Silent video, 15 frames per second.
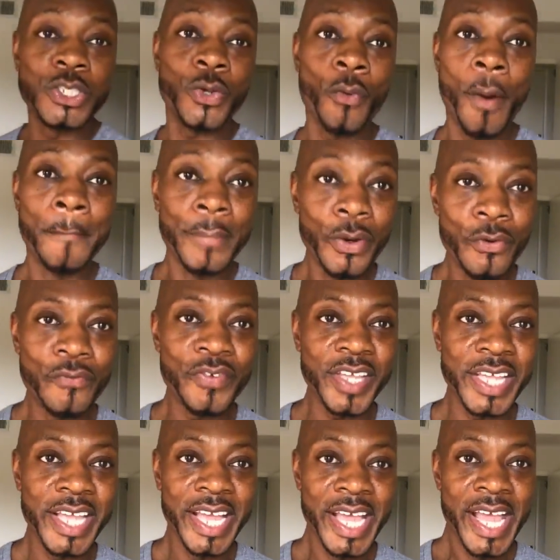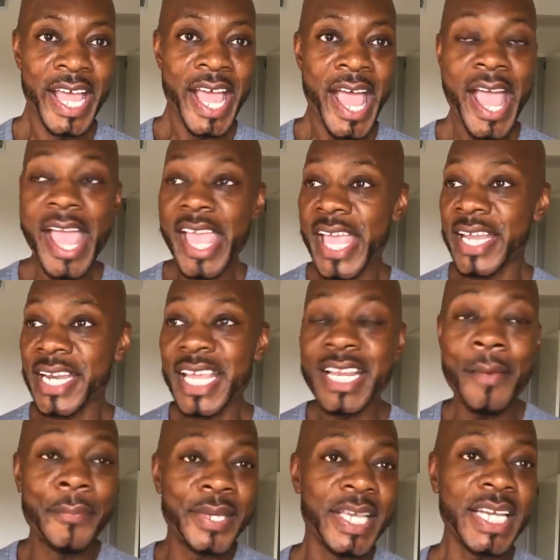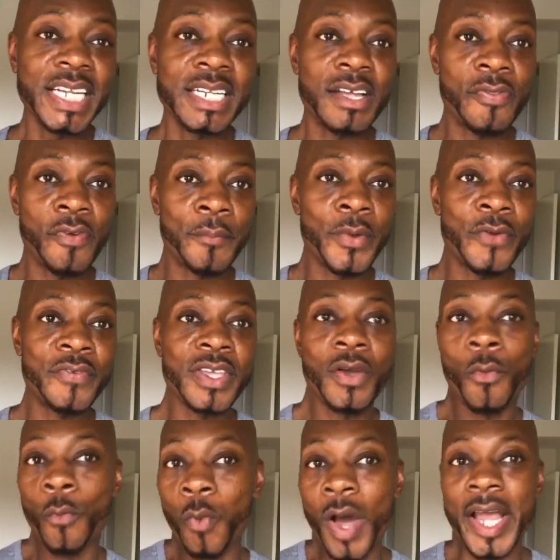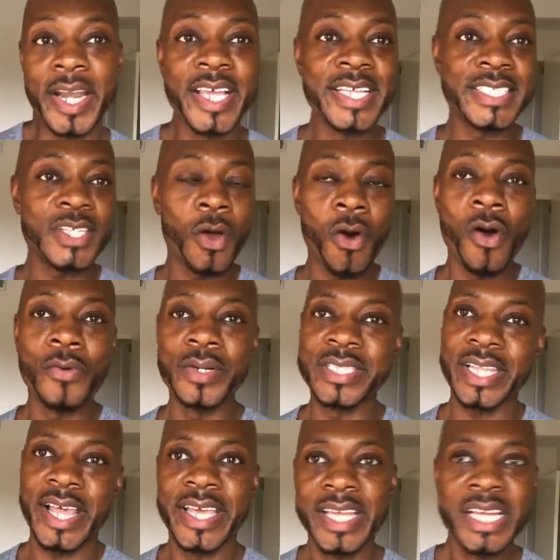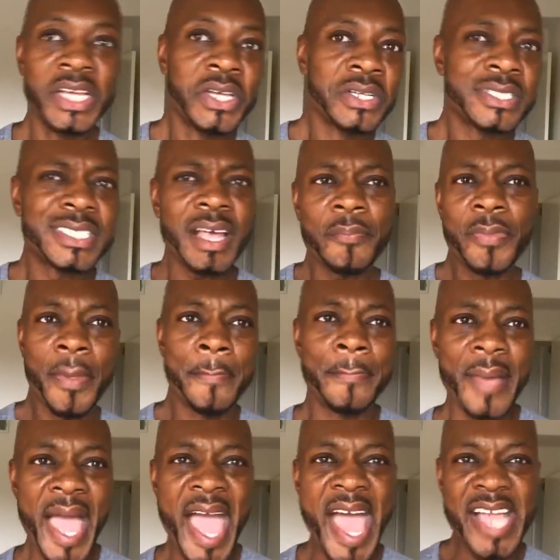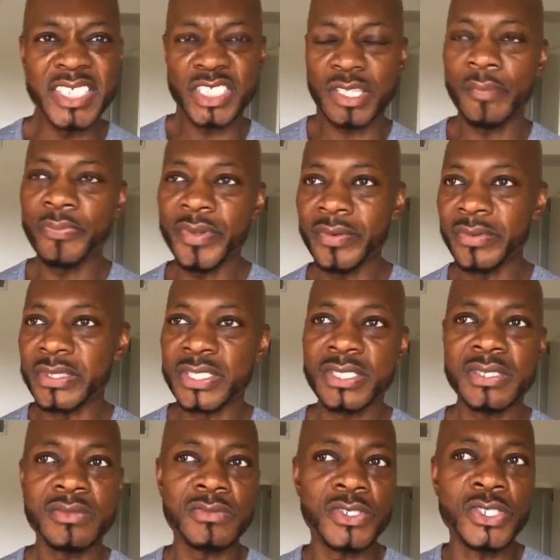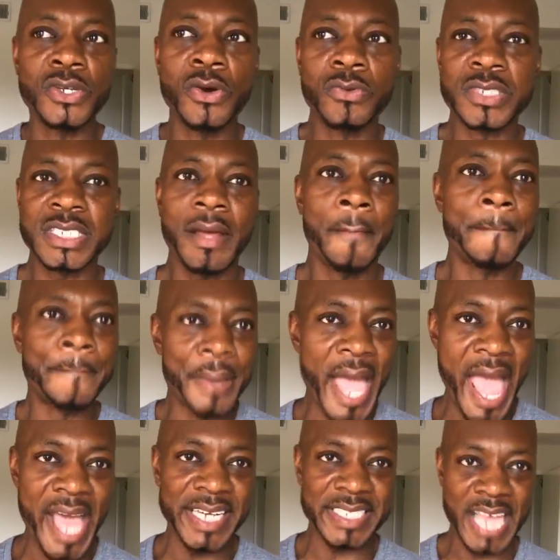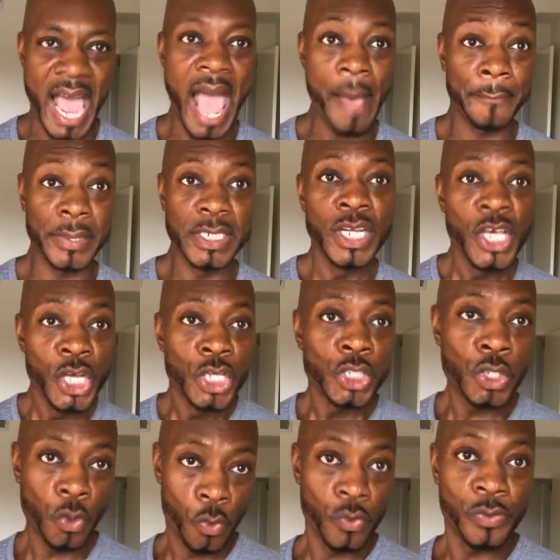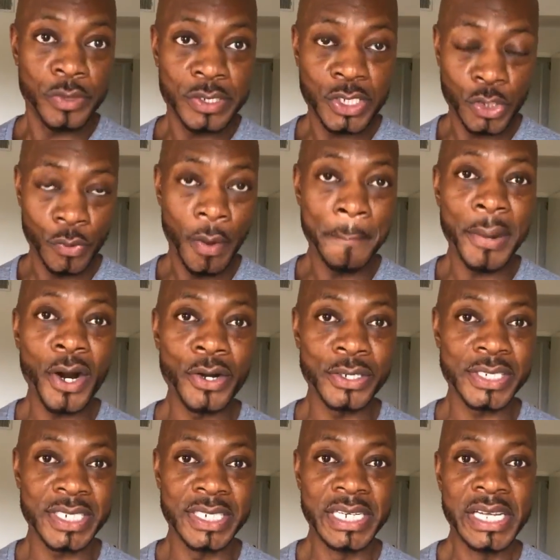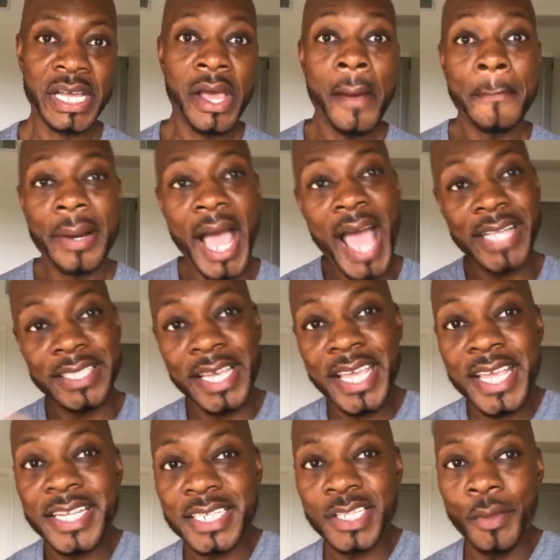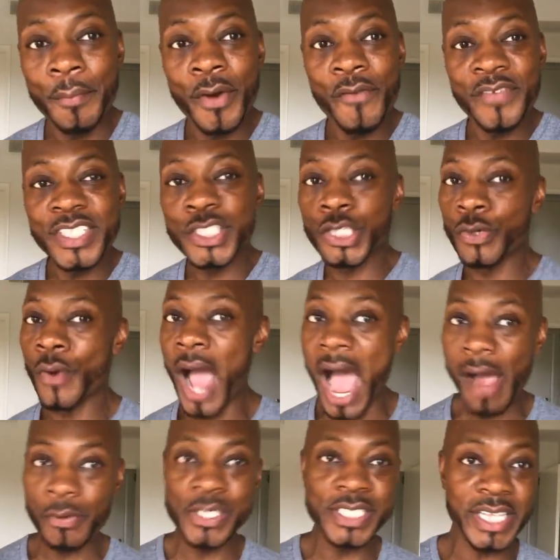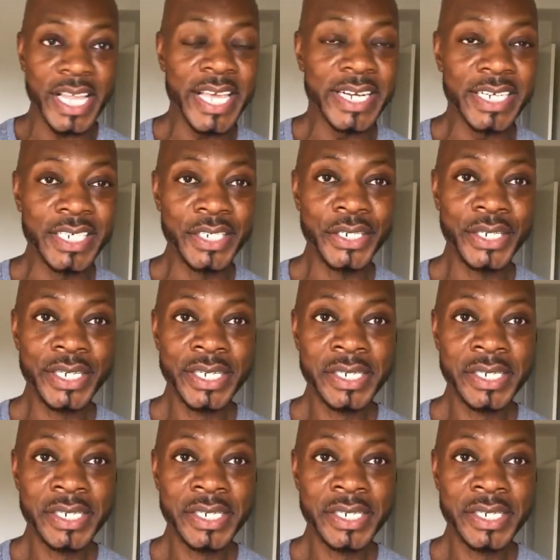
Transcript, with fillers: to a movie, and in the beginning of the movie, what? It's always like something bad, something, you know, something bad has happened to, to a person. But at the end of the movie, two hours later,